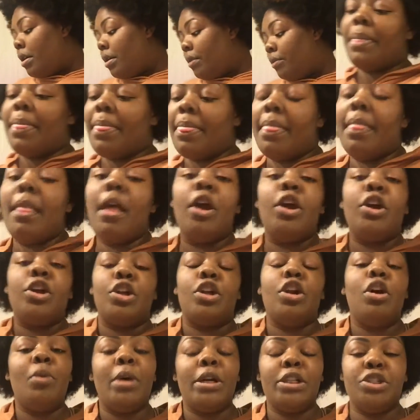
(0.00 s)

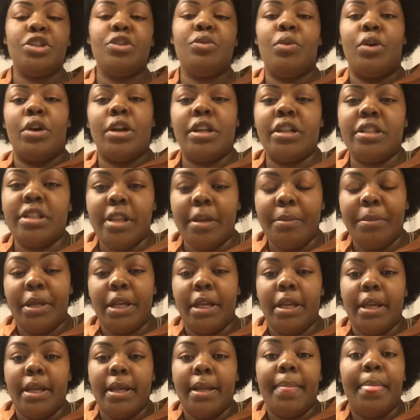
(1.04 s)
You don't want your water to
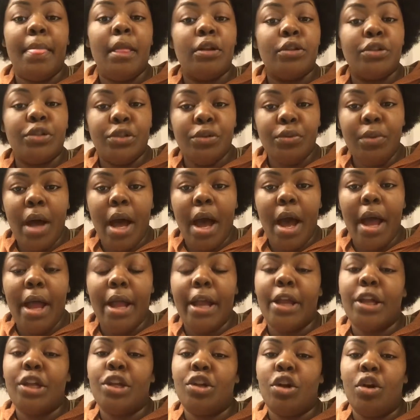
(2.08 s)
be too
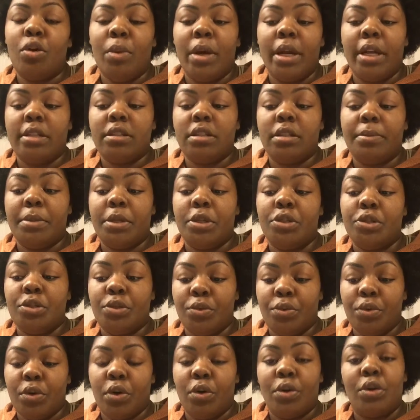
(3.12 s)
hot and you don't want it to be
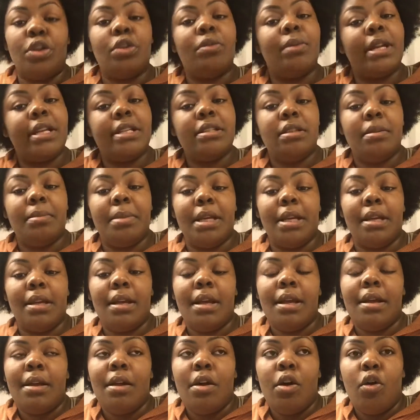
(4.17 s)
too cold. You want it to be
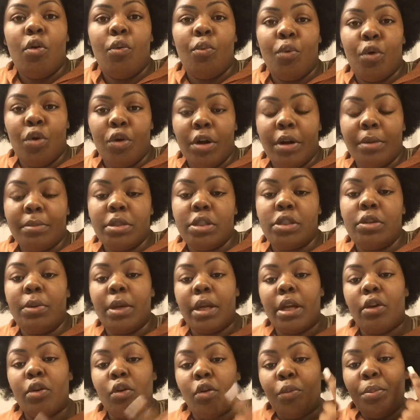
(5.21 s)
warm
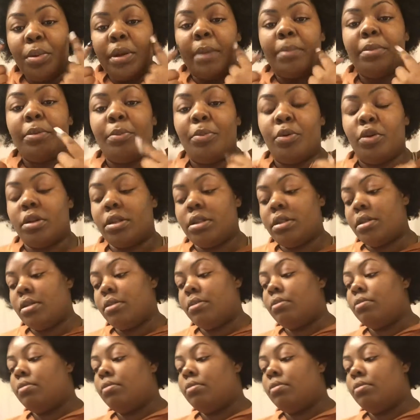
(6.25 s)
so it can open up the pores.